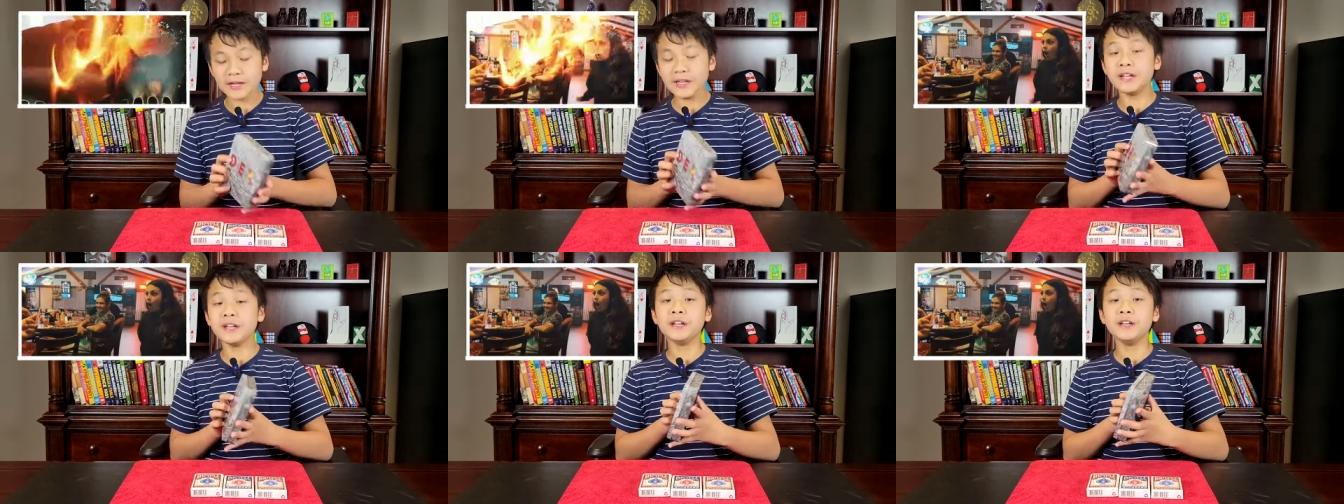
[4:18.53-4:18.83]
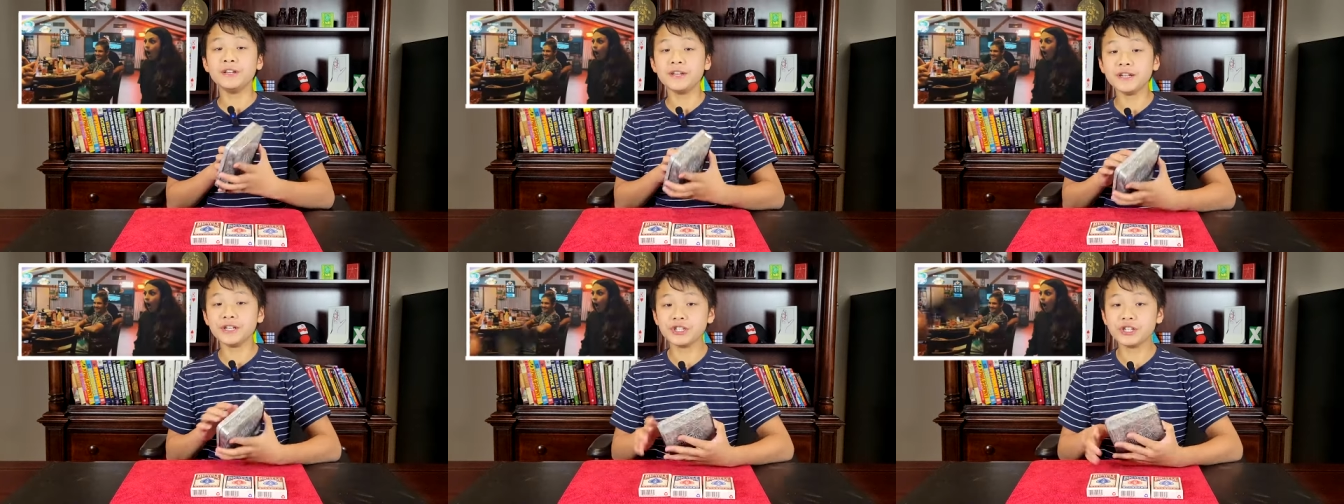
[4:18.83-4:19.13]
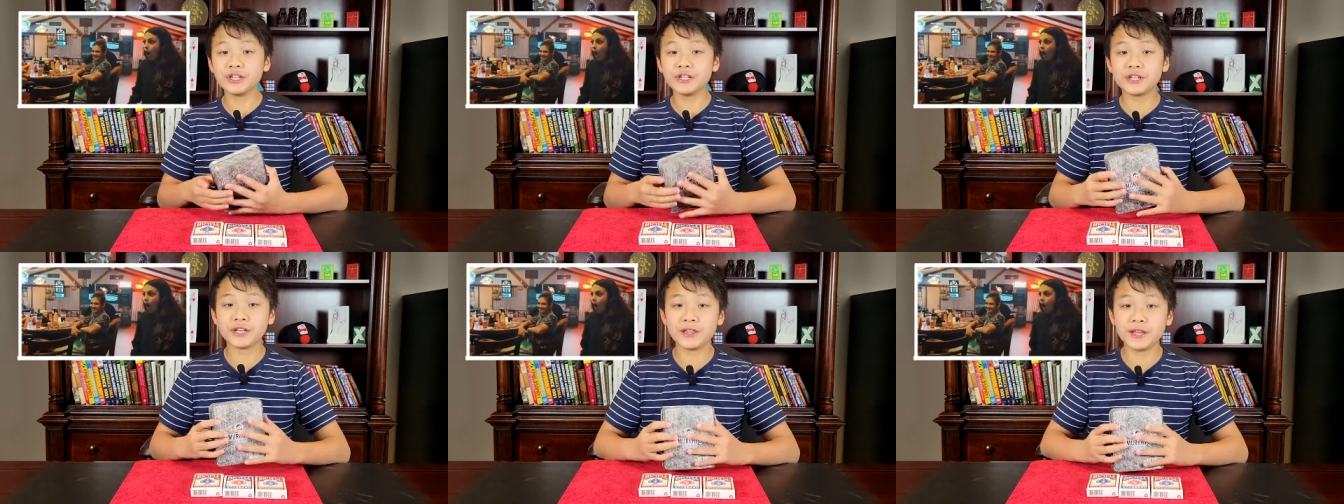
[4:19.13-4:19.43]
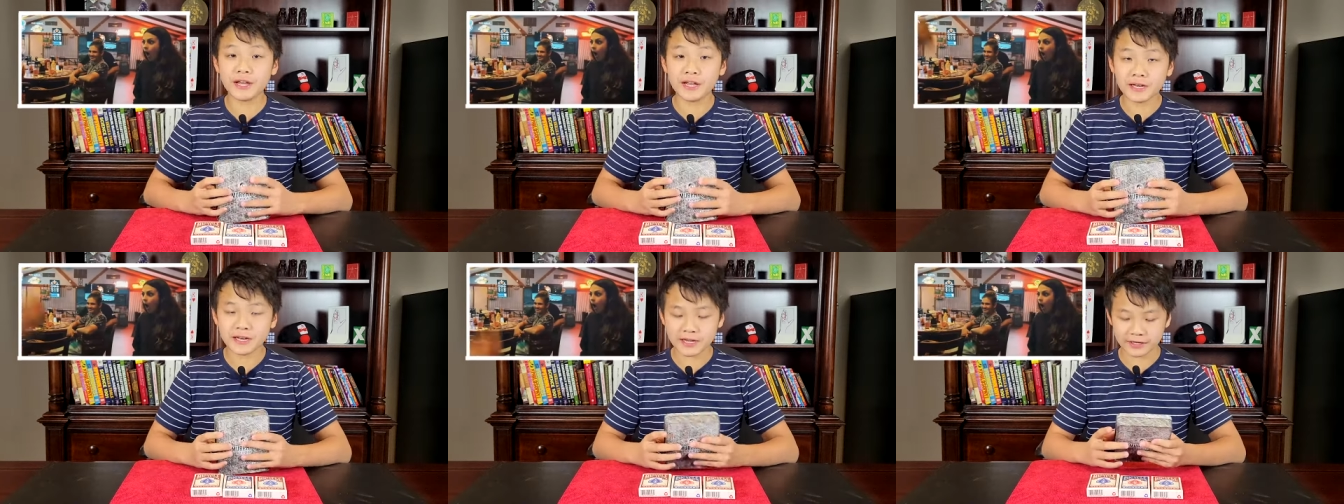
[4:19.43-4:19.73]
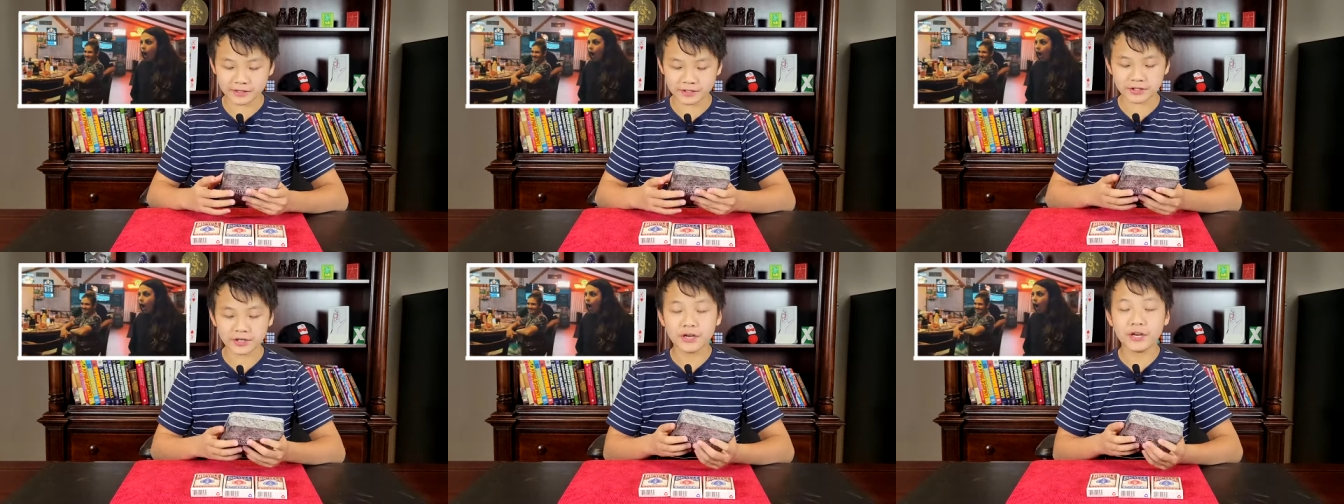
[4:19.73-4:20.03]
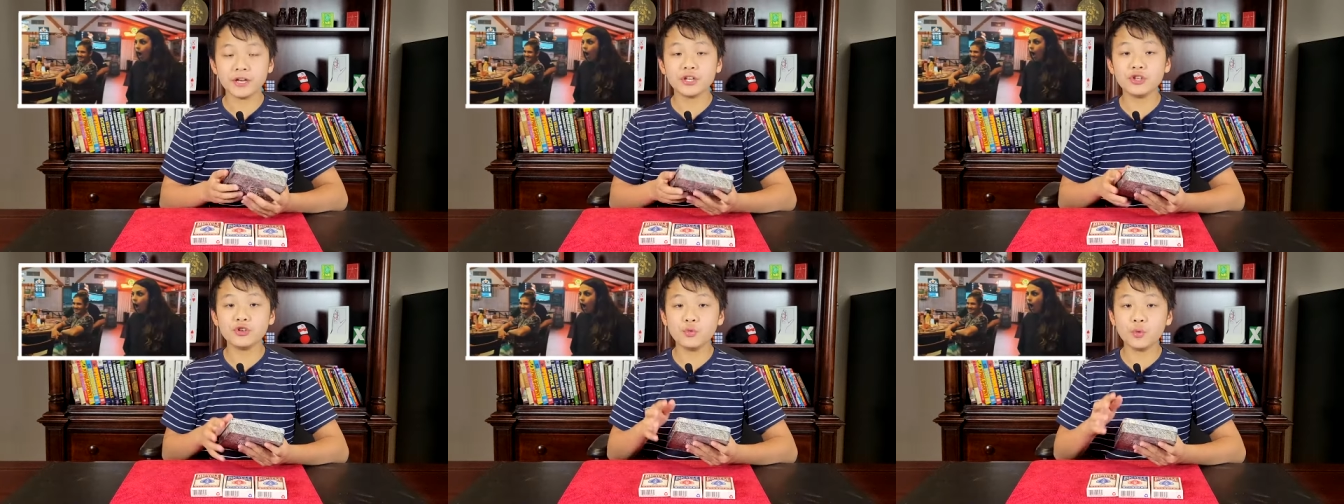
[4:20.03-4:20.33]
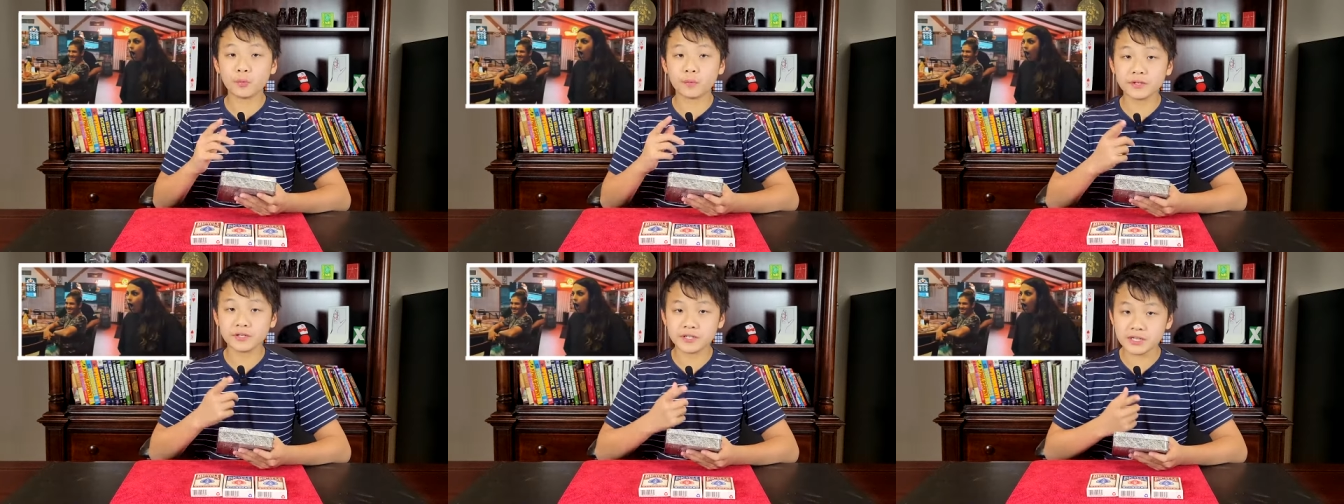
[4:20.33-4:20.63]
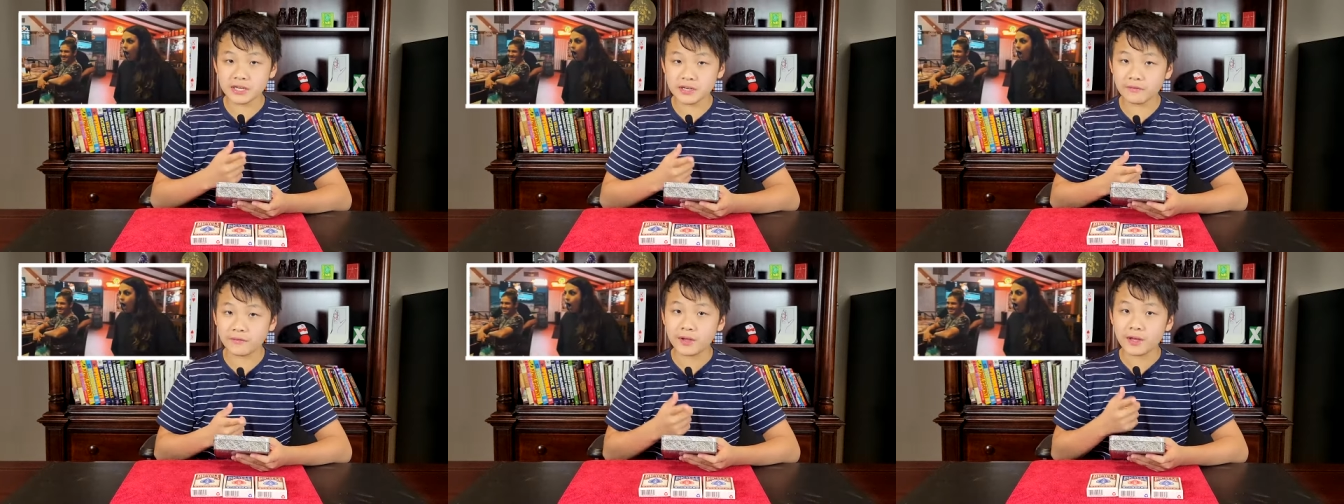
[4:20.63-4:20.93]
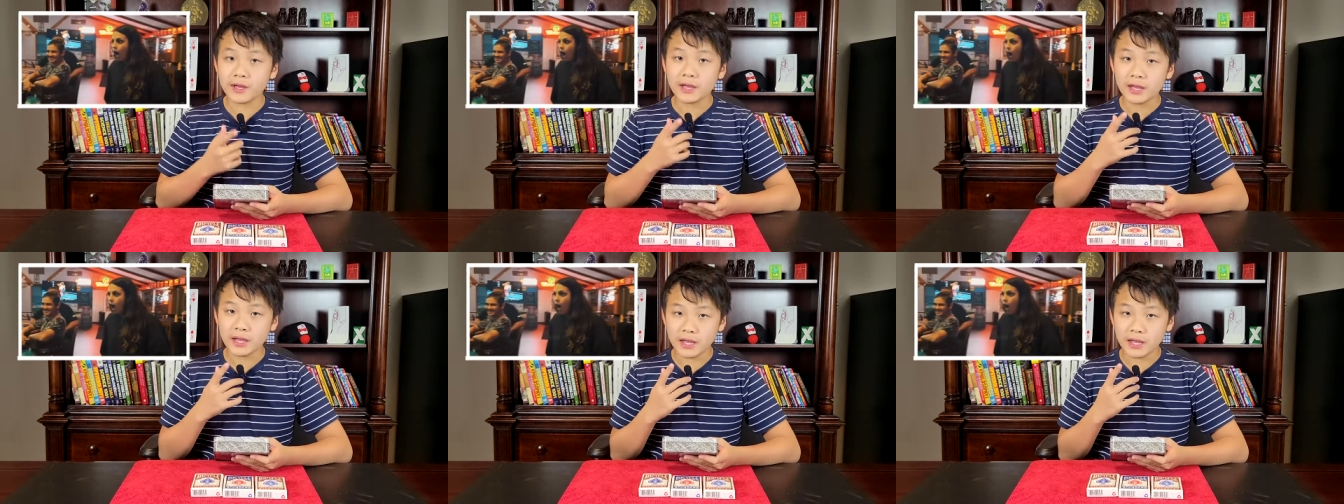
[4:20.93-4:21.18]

In addition to the index, you will receive